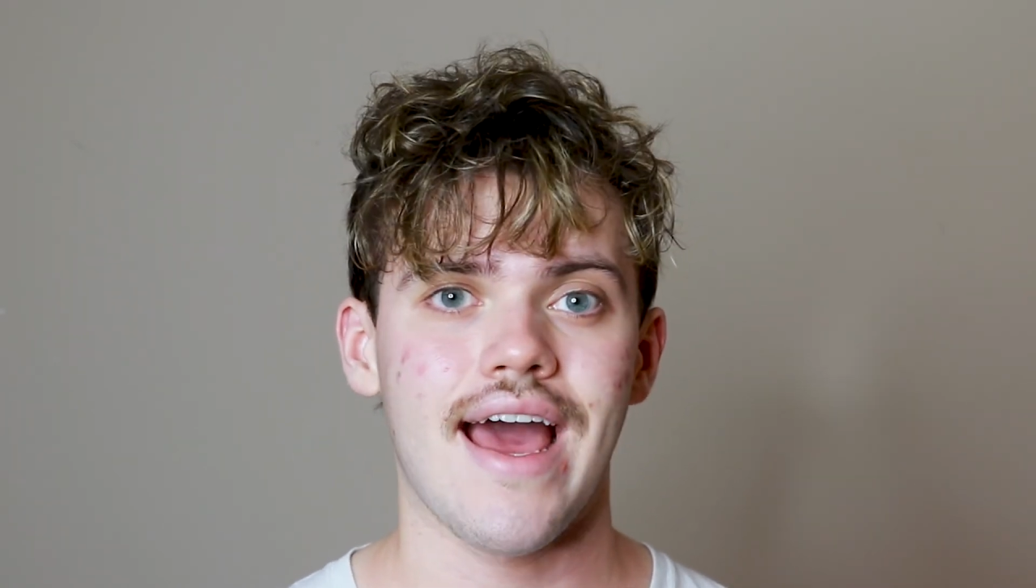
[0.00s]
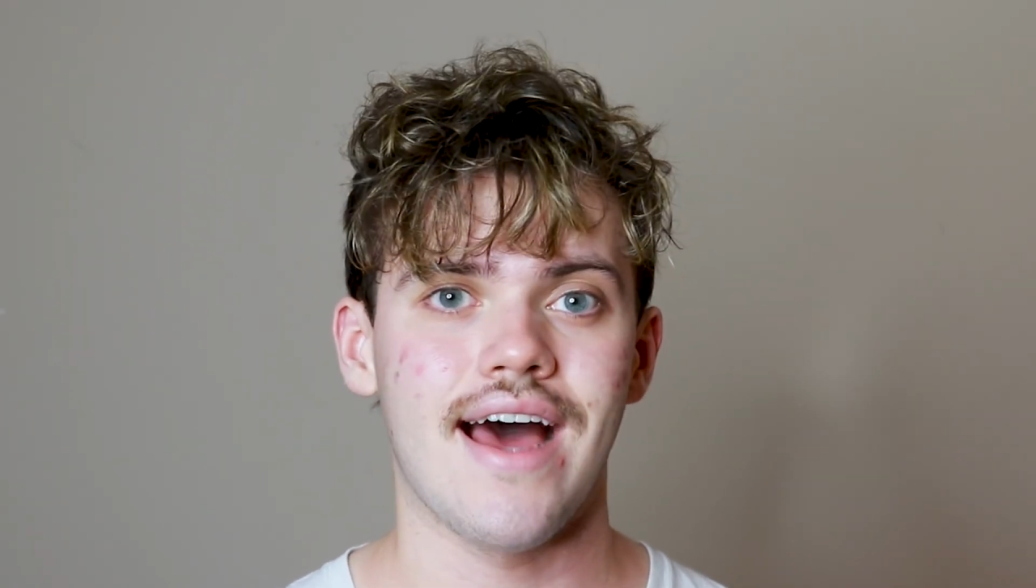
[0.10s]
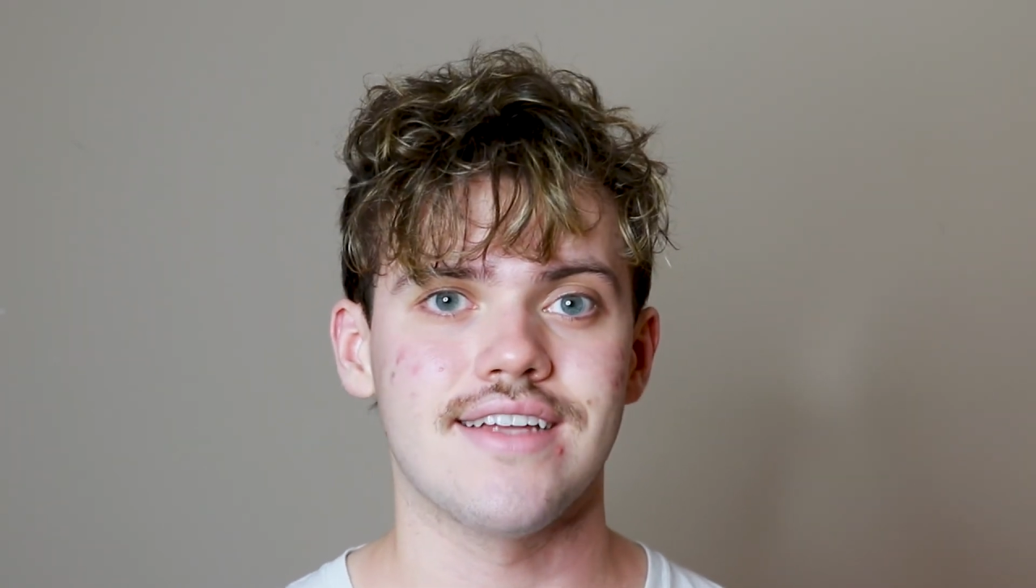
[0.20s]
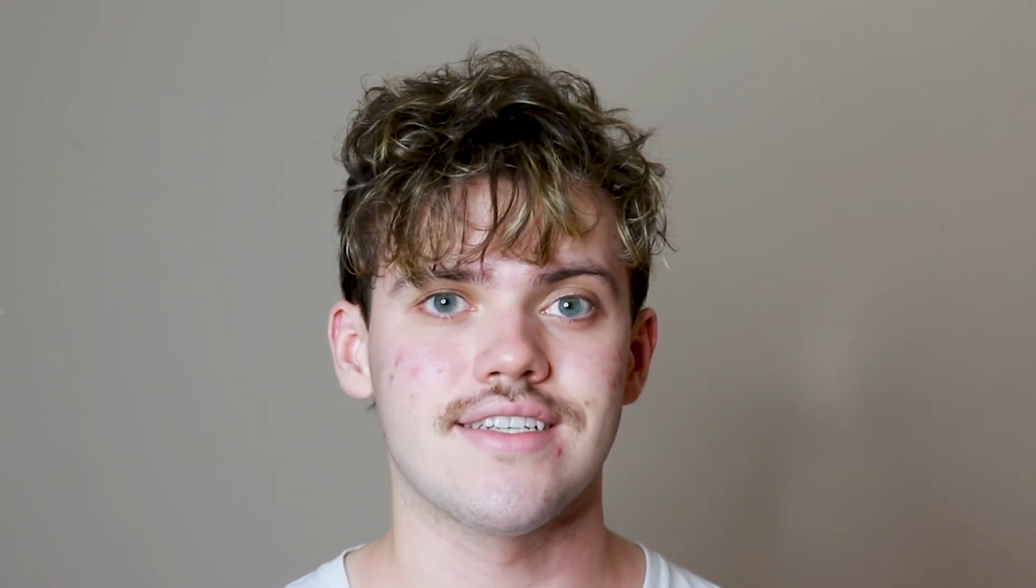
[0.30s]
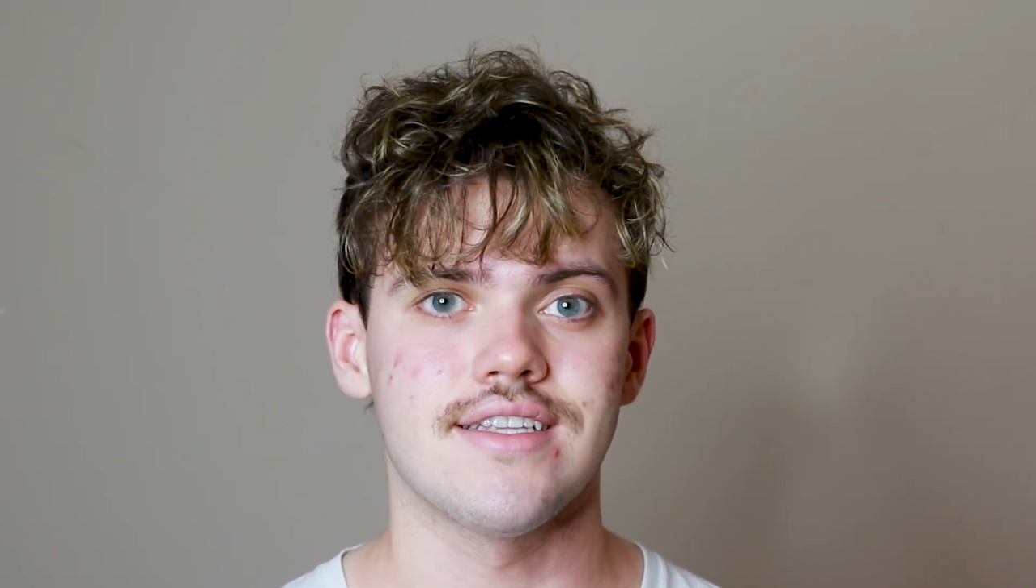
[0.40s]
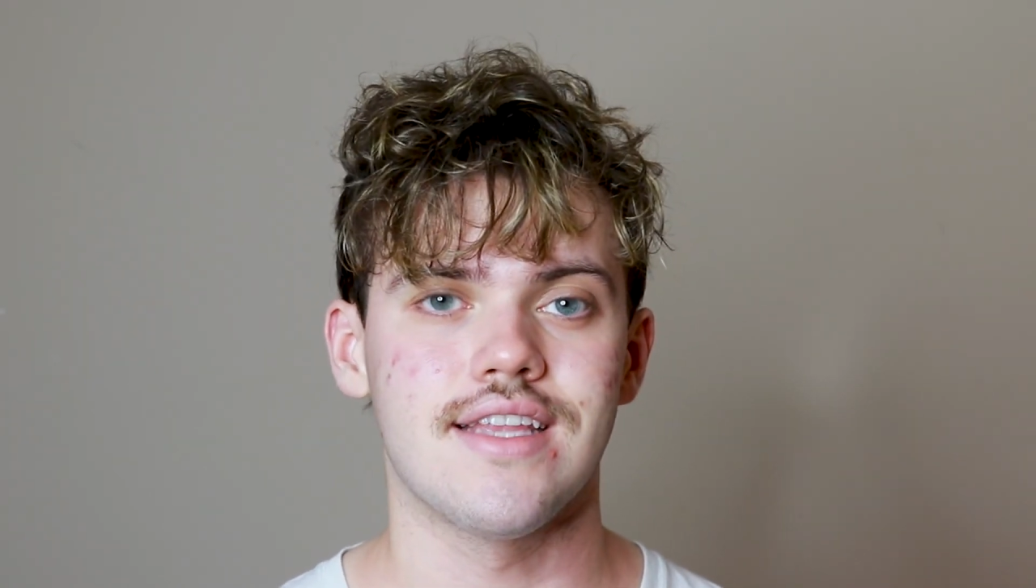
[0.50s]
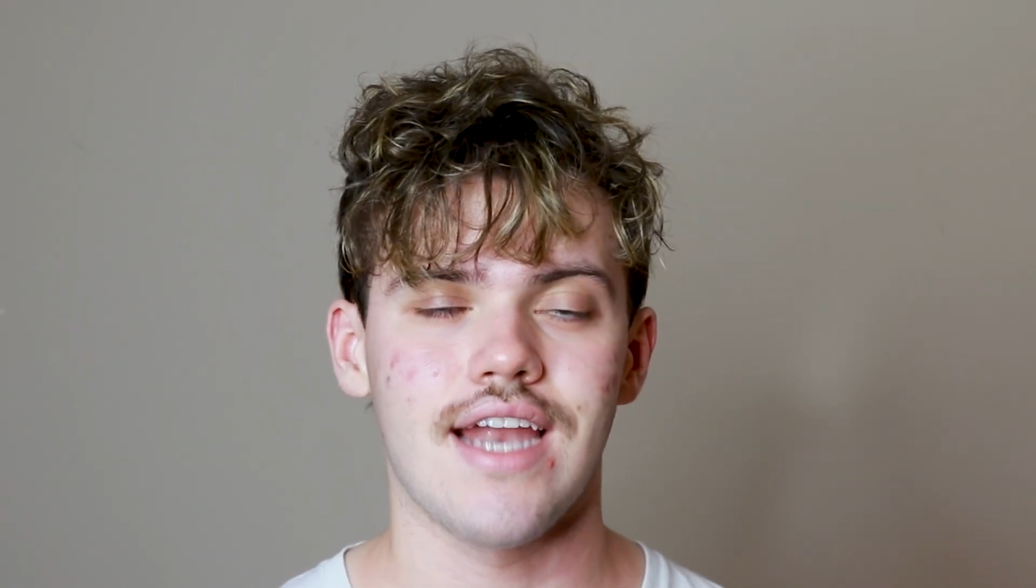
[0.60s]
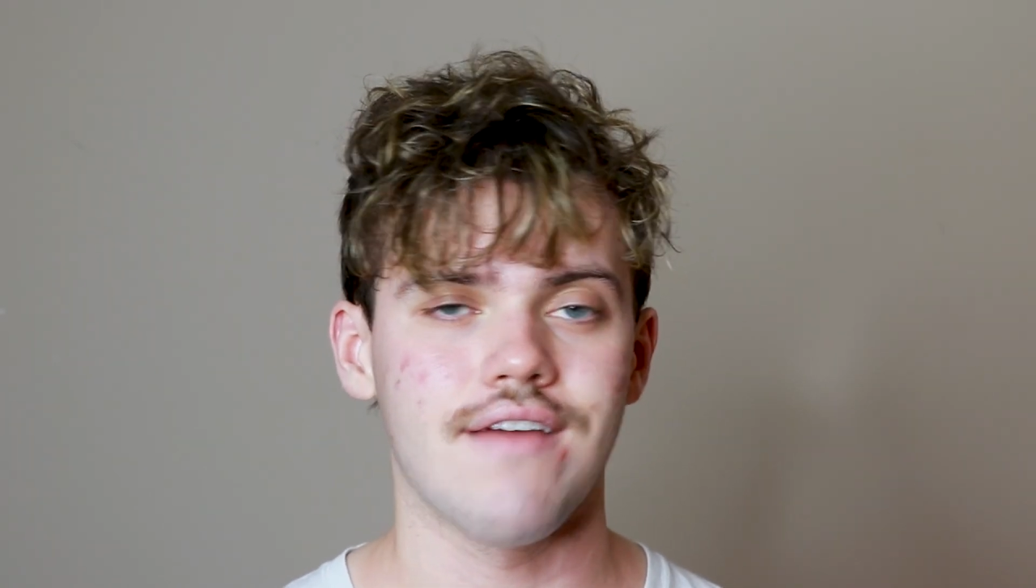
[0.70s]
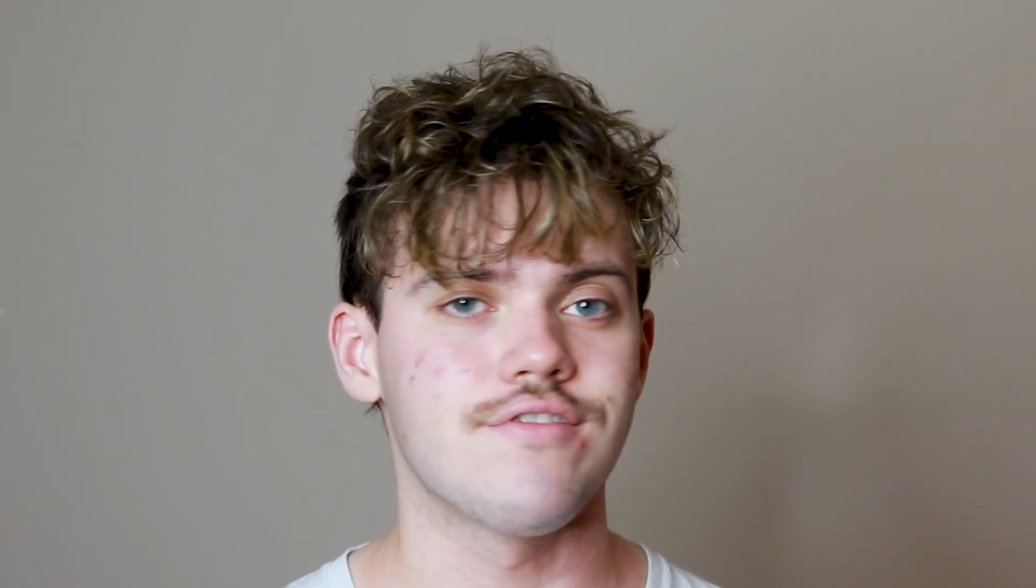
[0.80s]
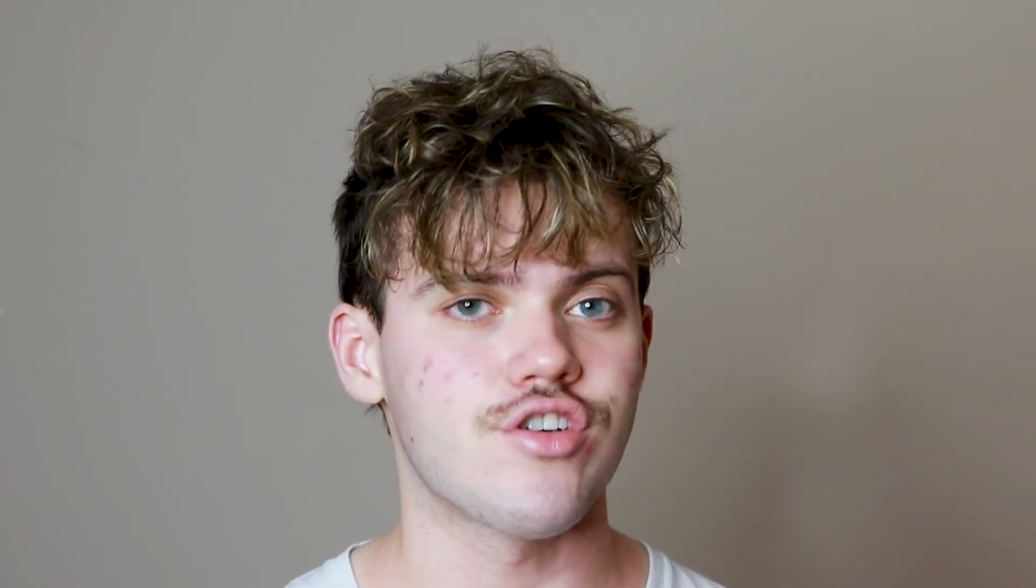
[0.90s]
acid that
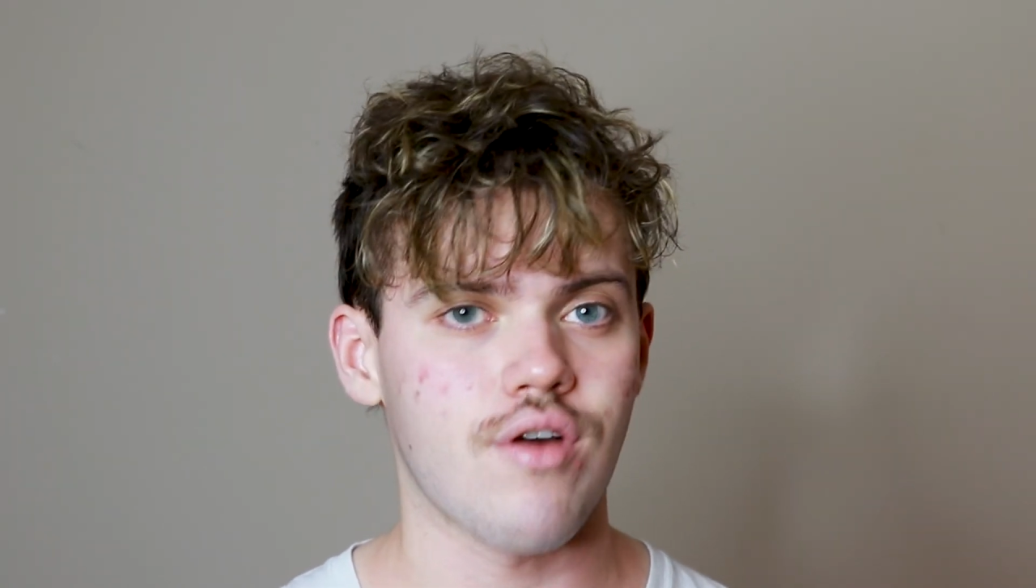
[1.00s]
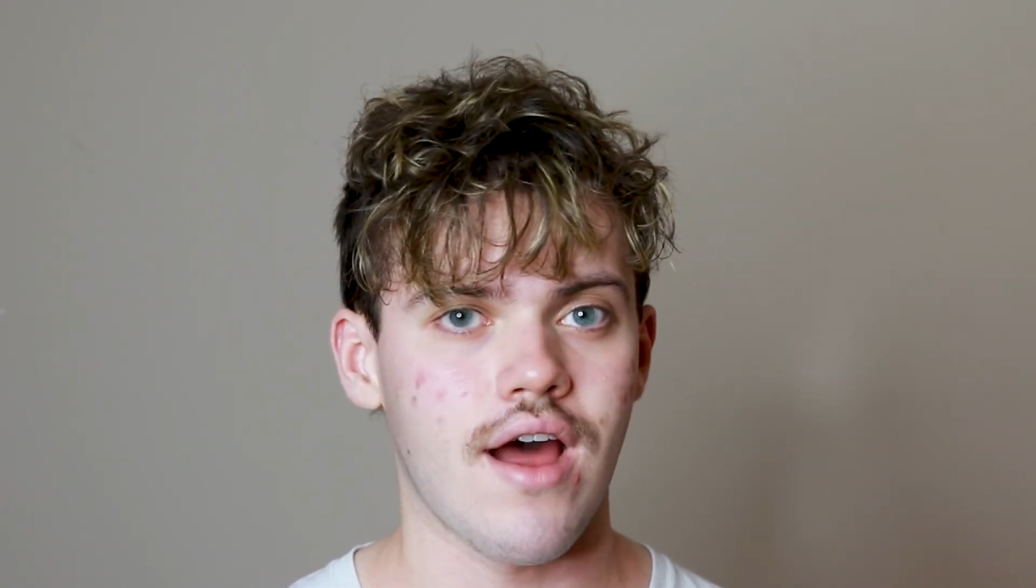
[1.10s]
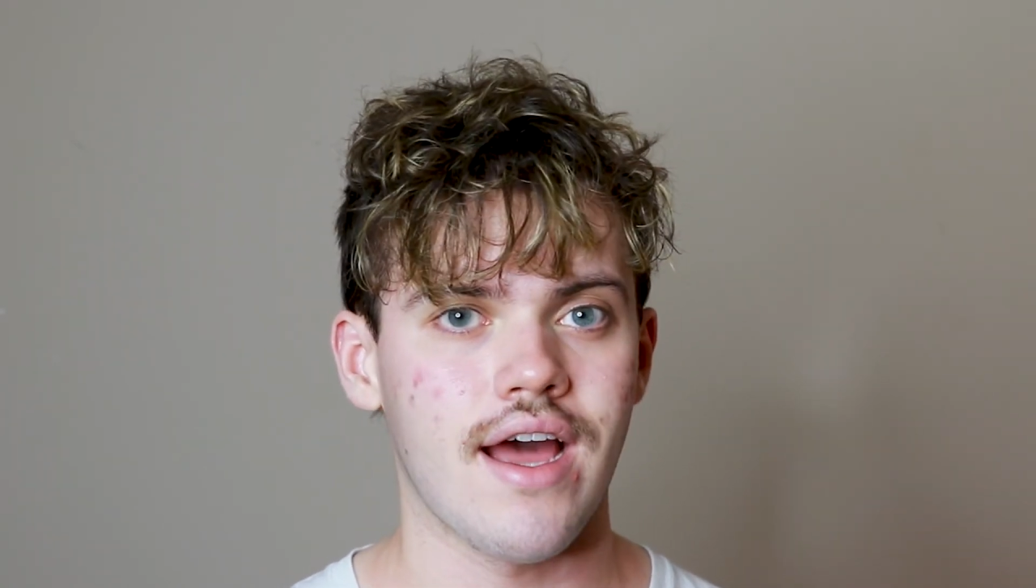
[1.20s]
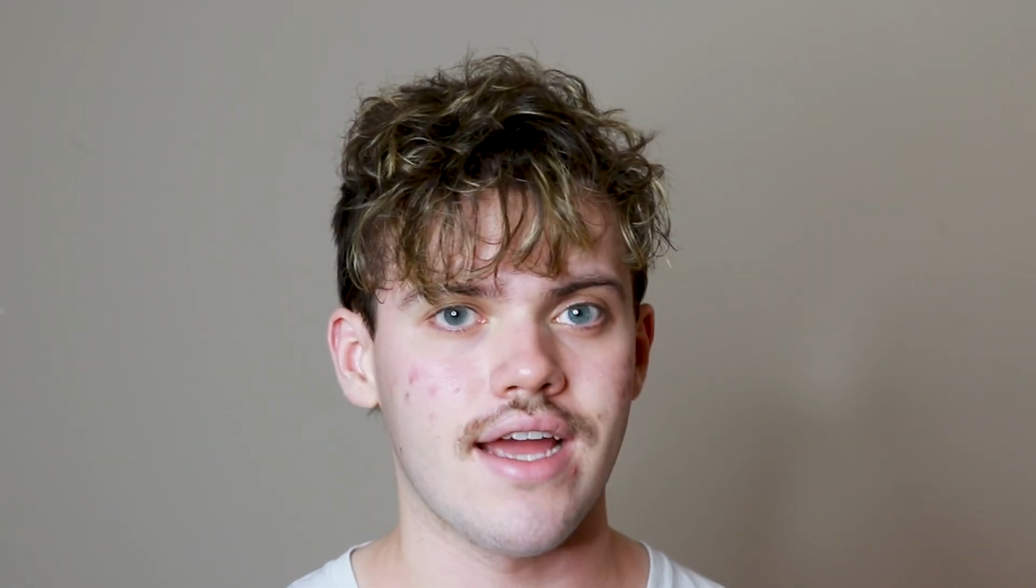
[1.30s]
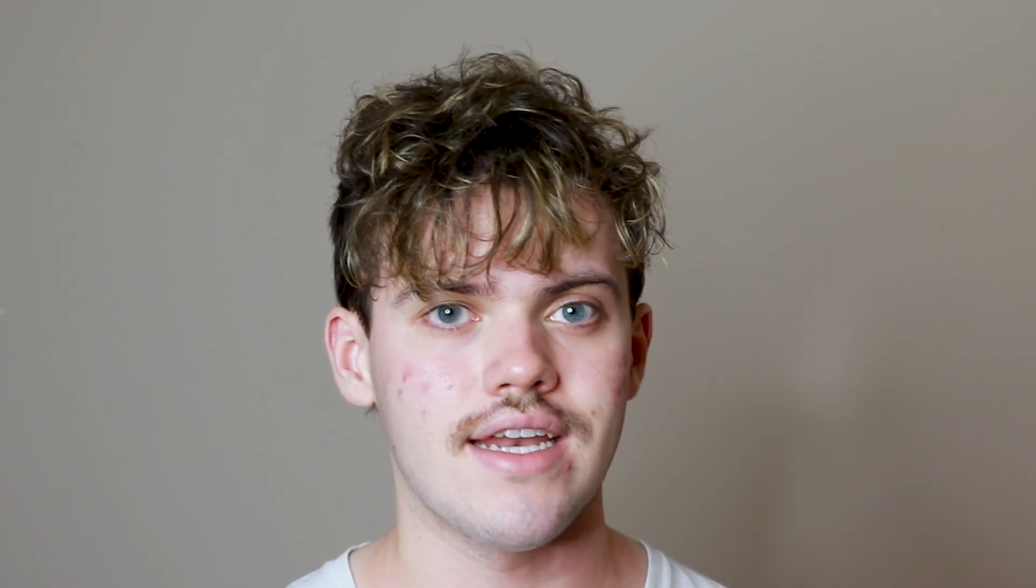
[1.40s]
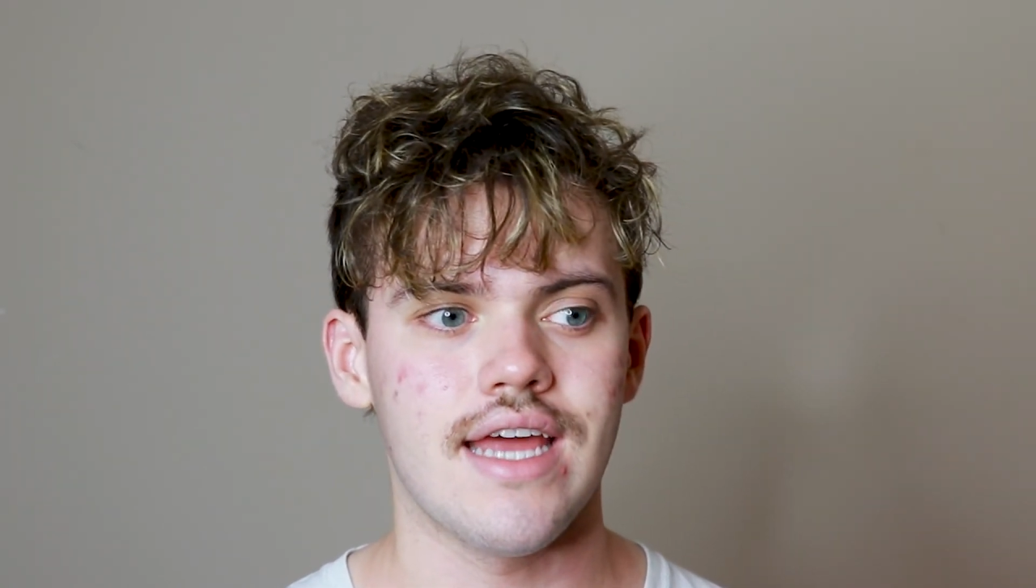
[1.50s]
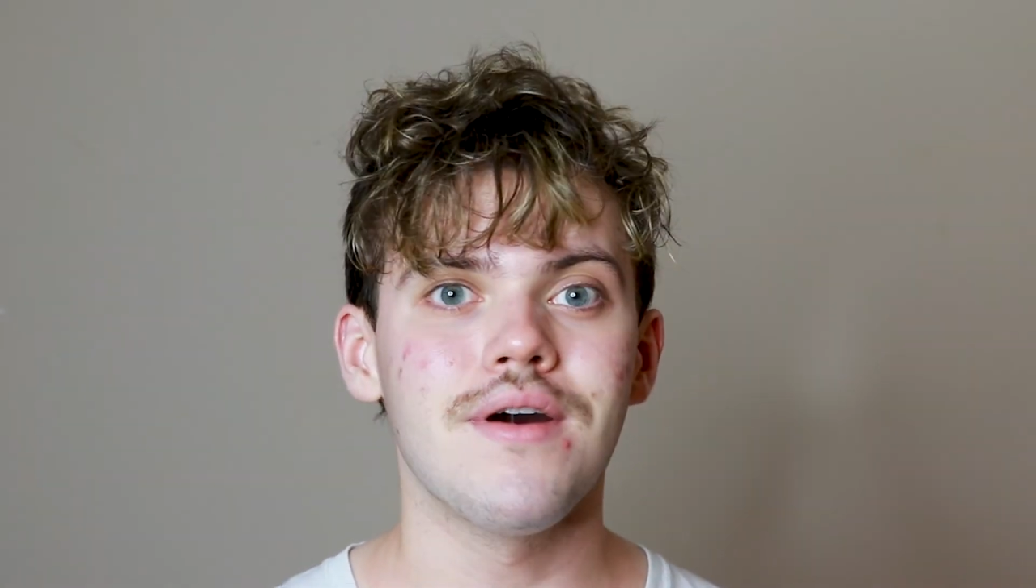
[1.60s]
I've tried.